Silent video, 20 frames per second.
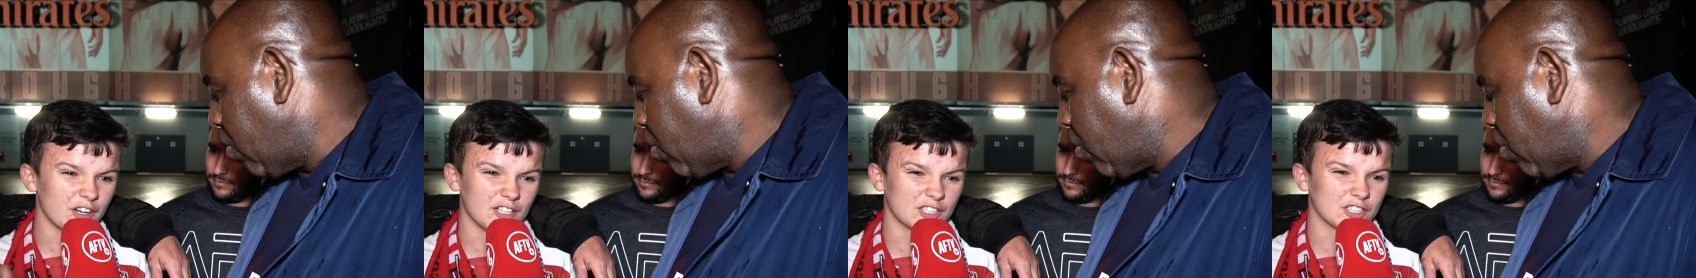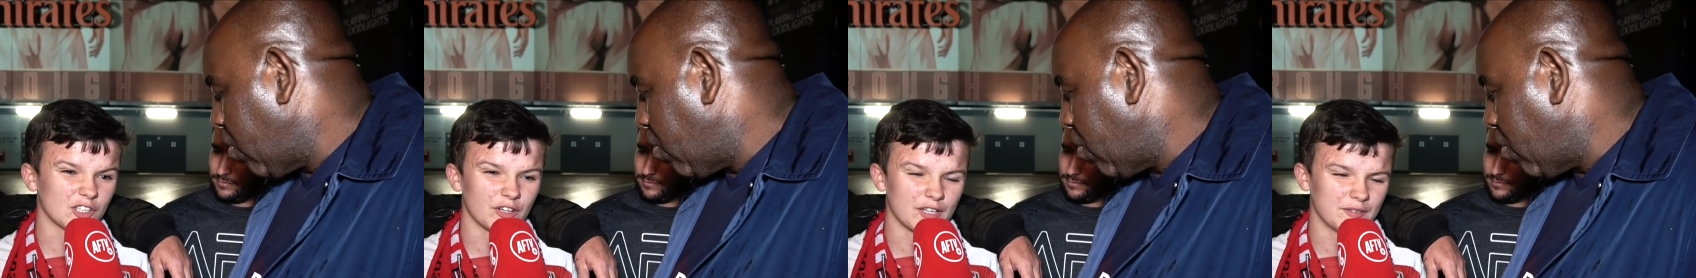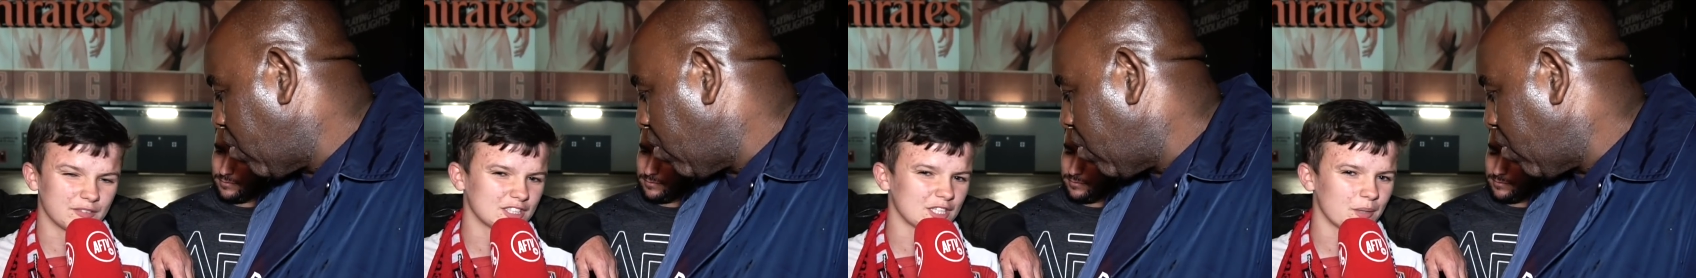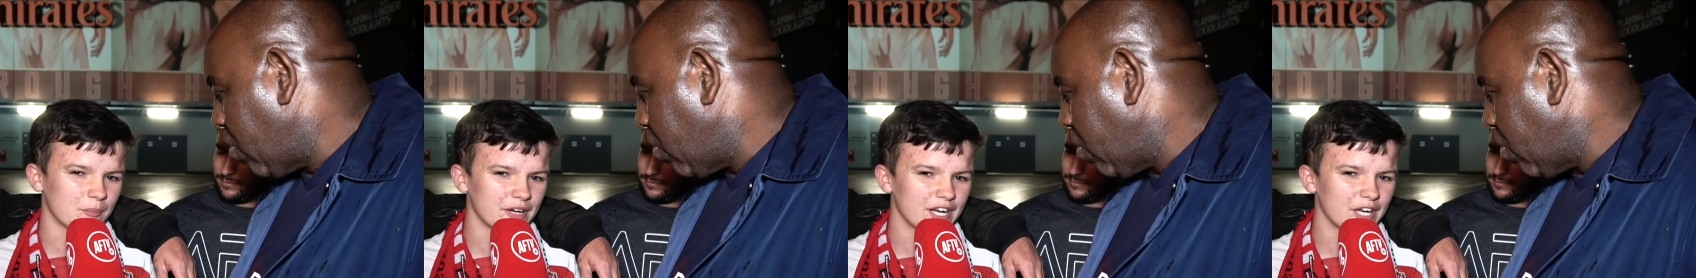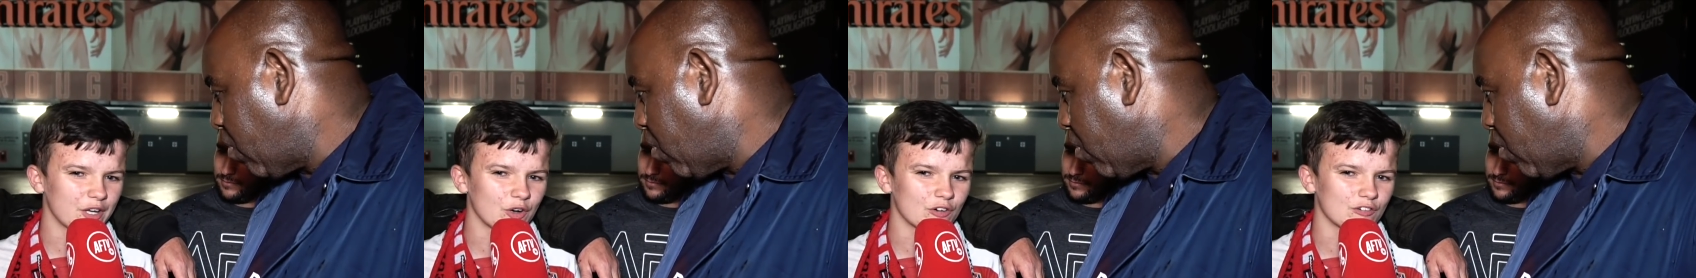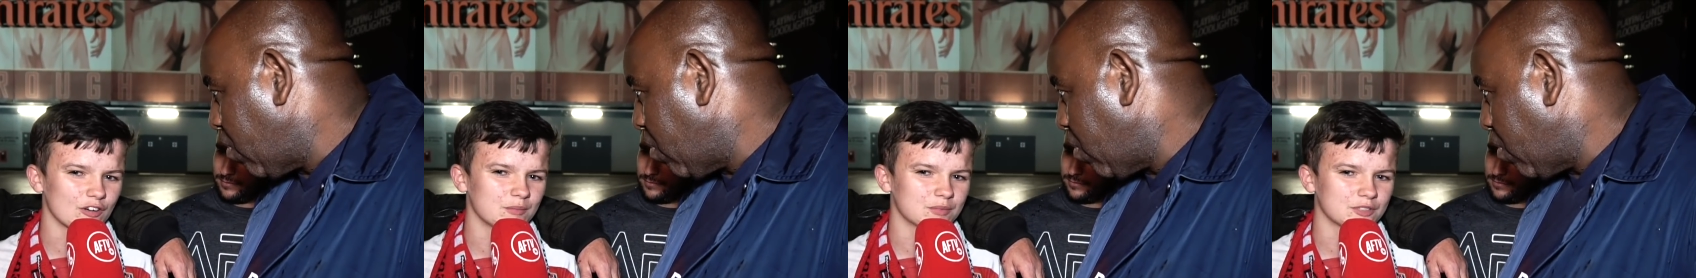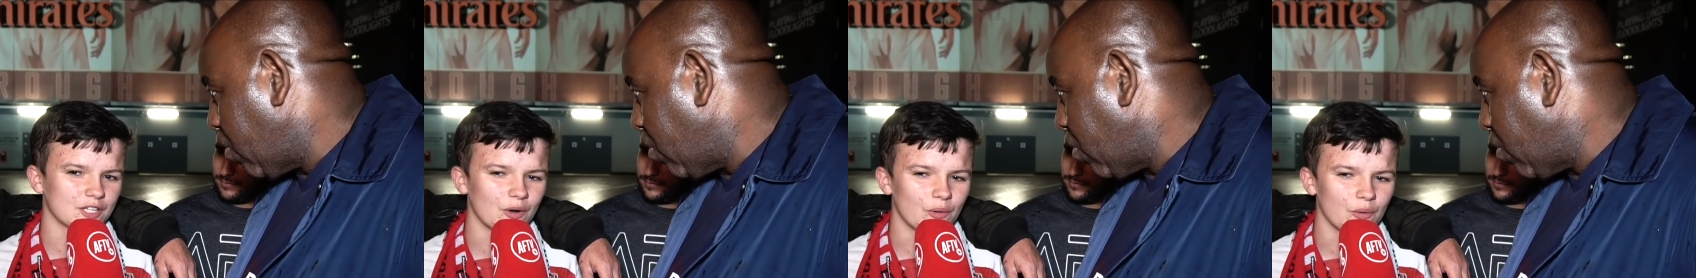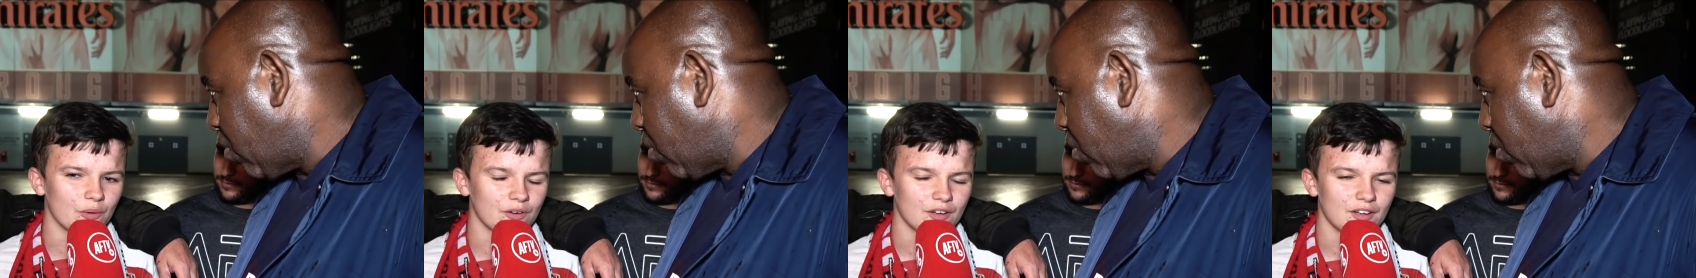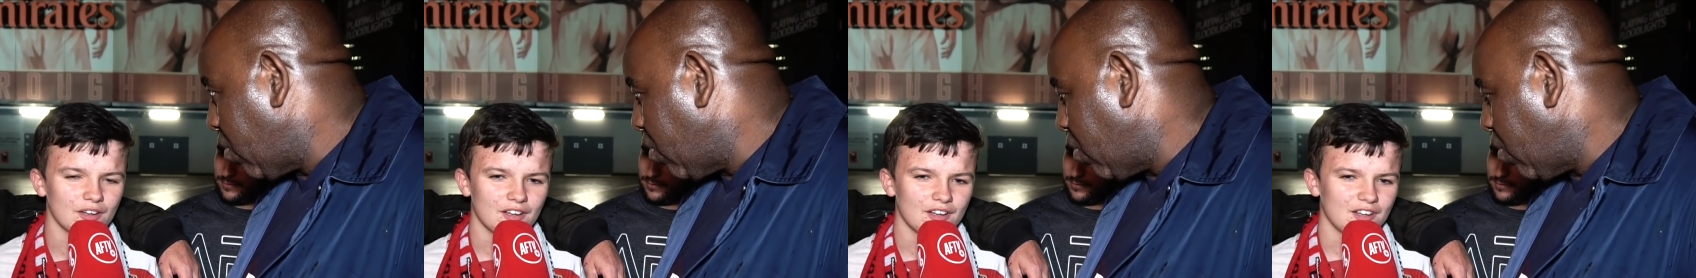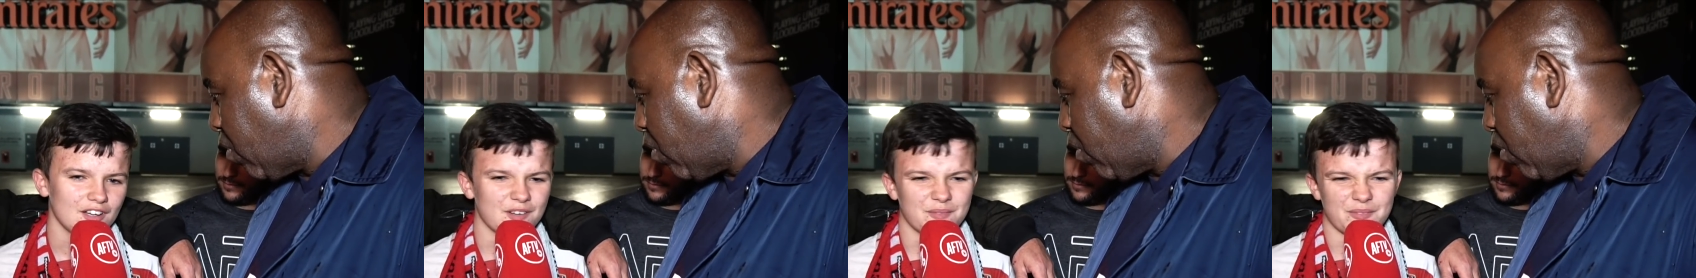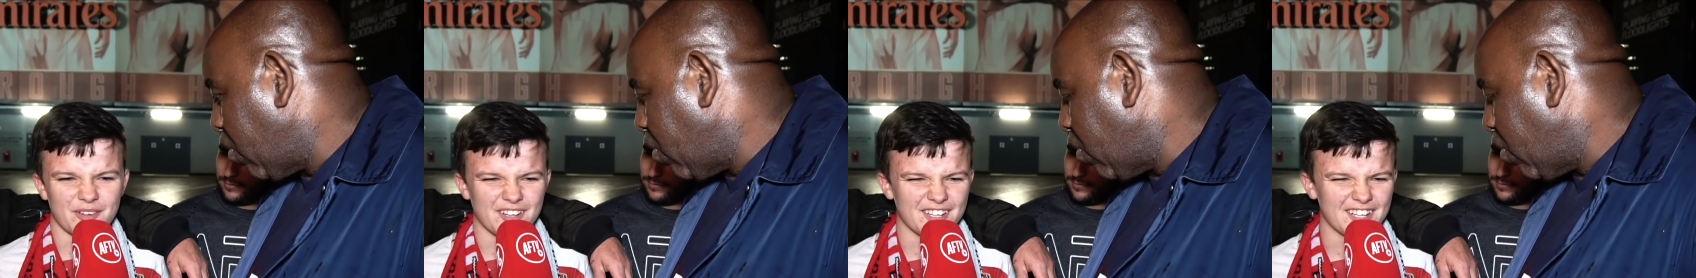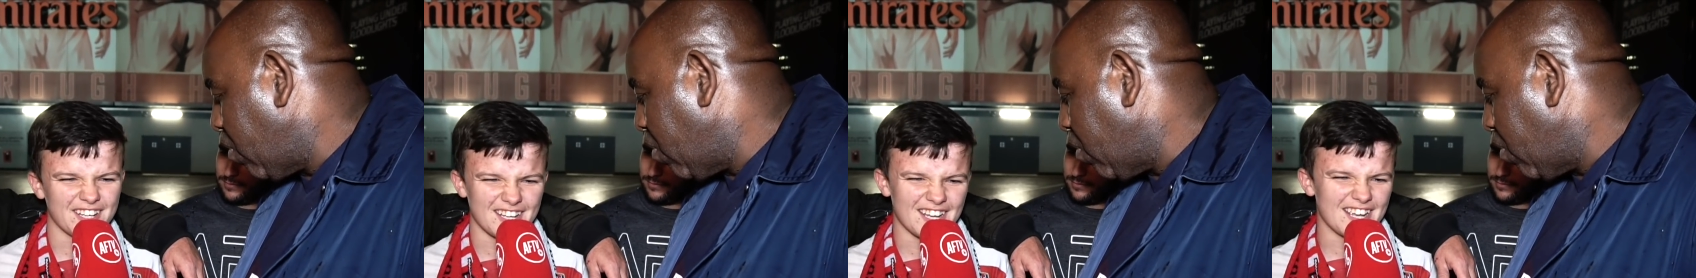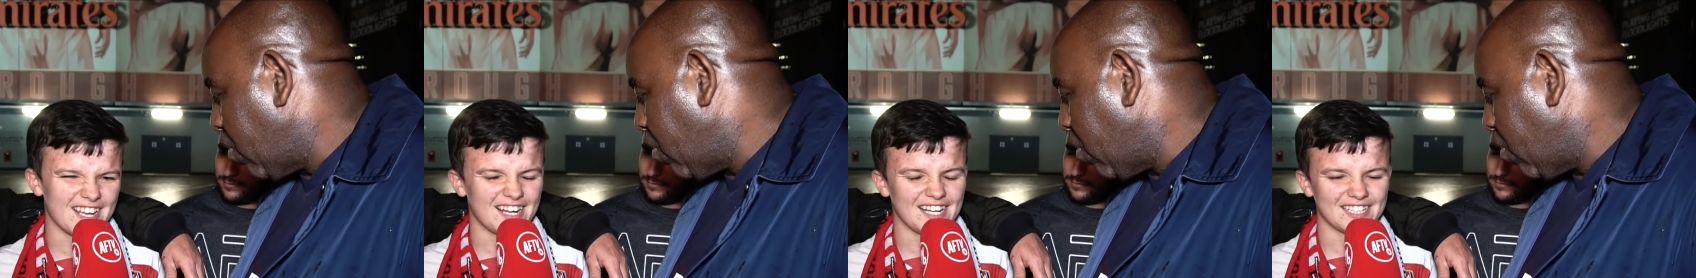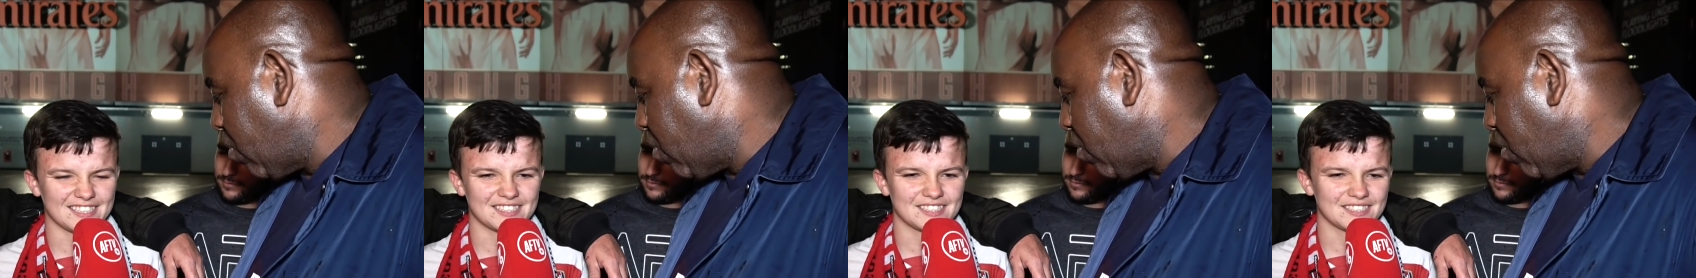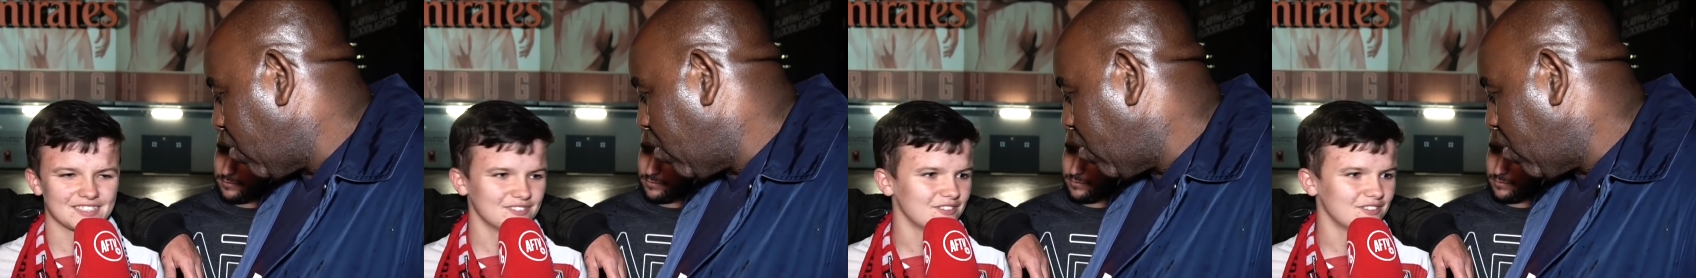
Speaker 1: could have sold him to someone in Europe. So but yeah, that's